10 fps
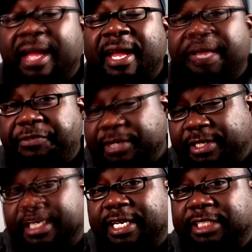If you're
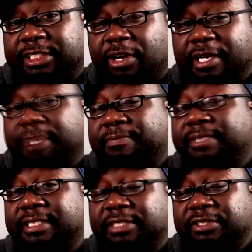just getting started in the
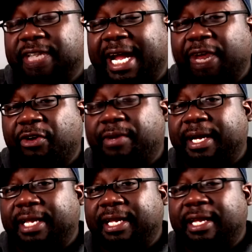business and you're tight on
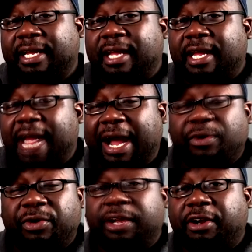money, I
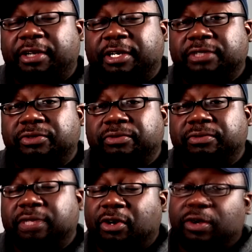would encourage you
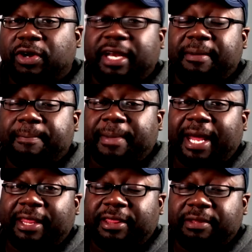to go ahead and
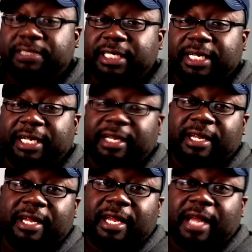buy the machine.
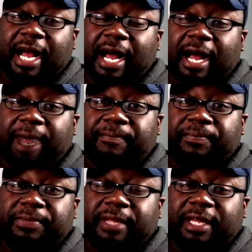
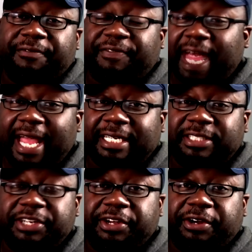If it lasts a
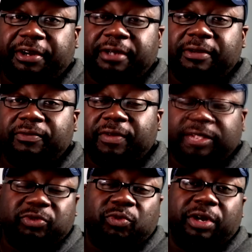year,
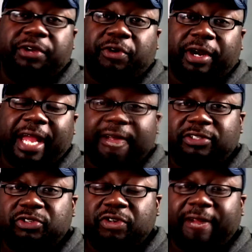guess what? You're only out of
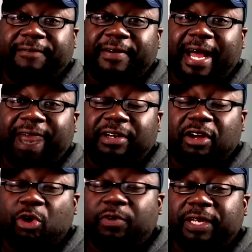$295, and
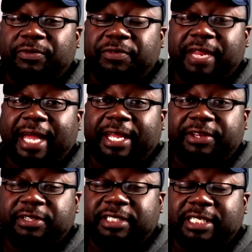hopefully within that
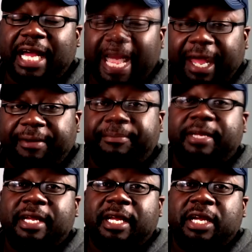year's time,
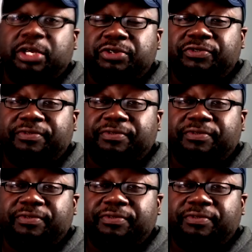you've